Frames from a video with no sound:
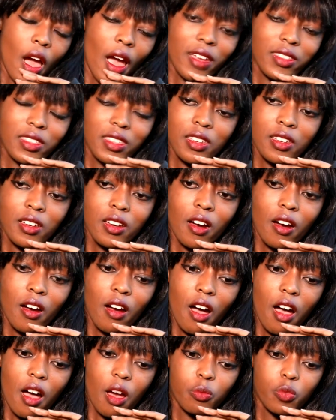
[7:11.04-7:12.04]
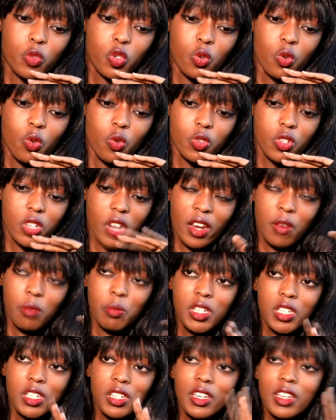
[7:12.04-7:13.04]
I think to try
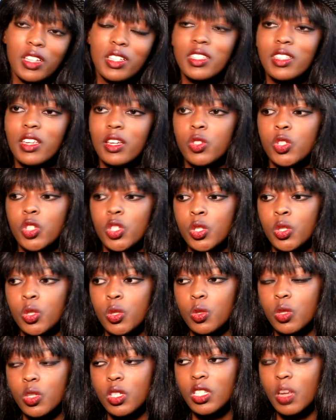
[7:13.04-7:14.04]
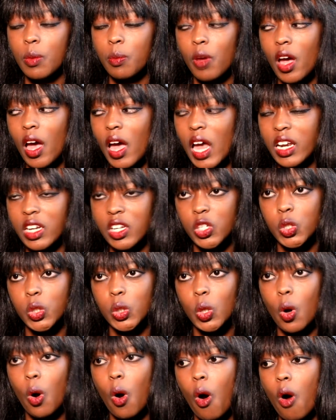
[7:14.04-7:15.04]
and mitigate such issues, it's an
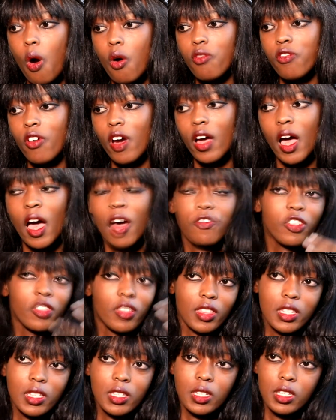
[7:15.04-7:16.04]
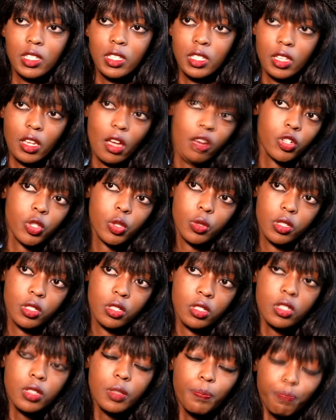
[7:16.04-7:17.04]
issue of having these
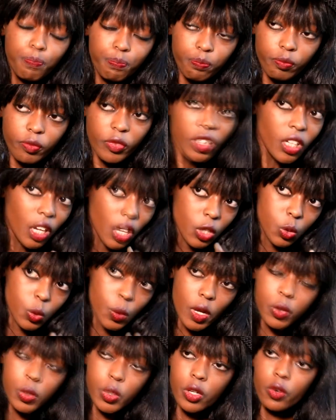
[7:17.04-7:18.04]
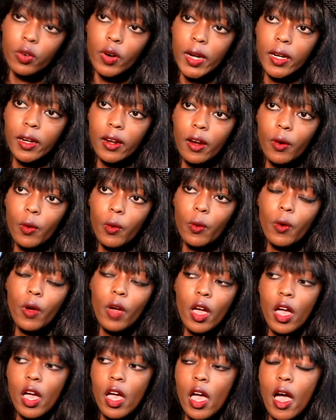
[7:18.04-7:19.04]
discussions as we're doing right now,
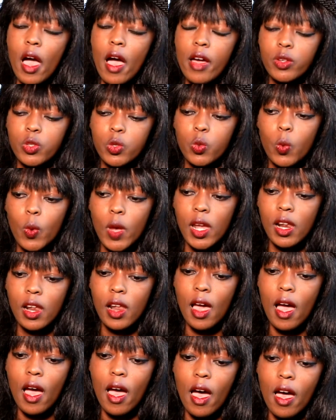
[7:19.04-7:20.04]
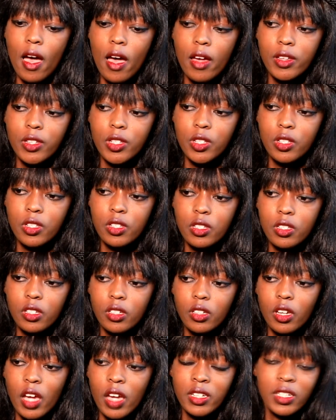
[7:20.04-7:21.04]
as well as
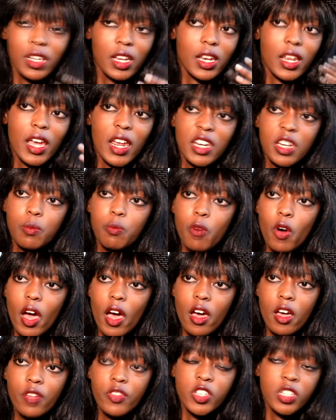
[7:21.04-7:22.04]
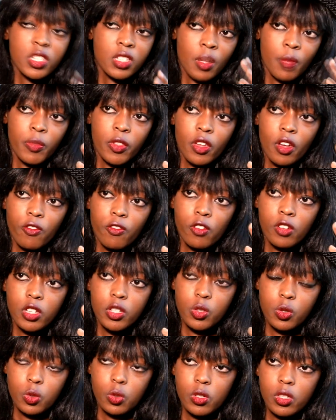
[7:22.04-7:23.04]
this is something I've
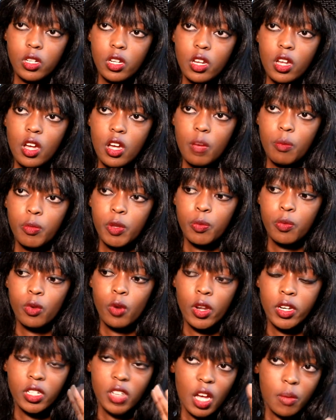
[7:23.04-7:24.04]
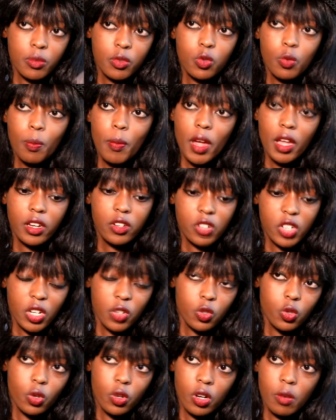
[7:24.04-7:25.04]
always told people when it comes to
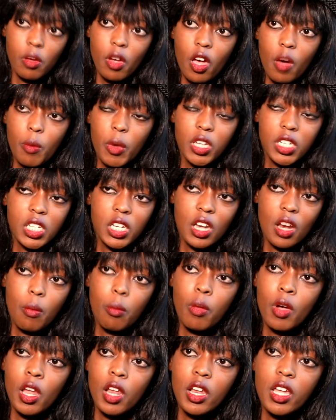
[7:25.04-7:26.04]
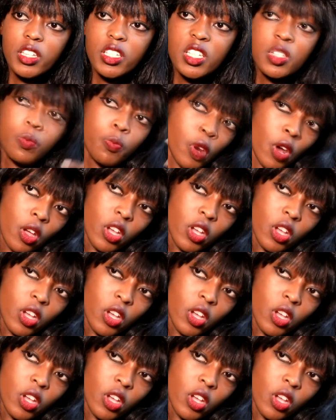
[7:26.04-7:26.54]
trying to maintain a balance. It's